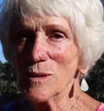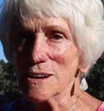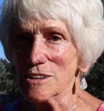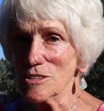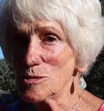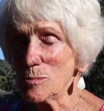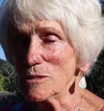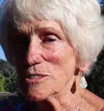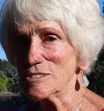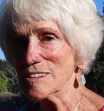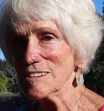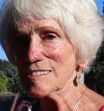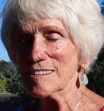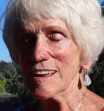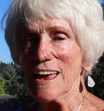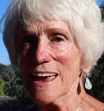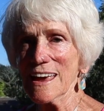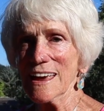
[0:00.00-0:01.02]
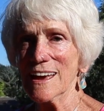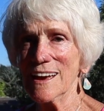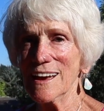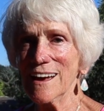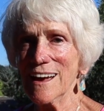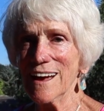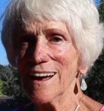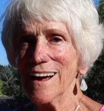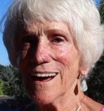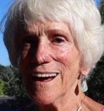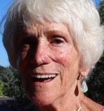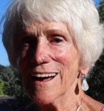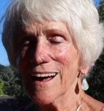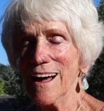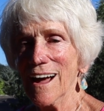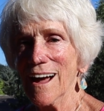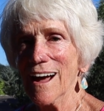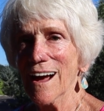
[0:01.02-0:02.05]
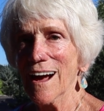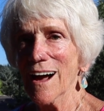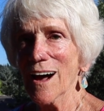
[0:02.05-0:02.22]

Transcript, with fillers: what are you supposed to say? What do you want to say?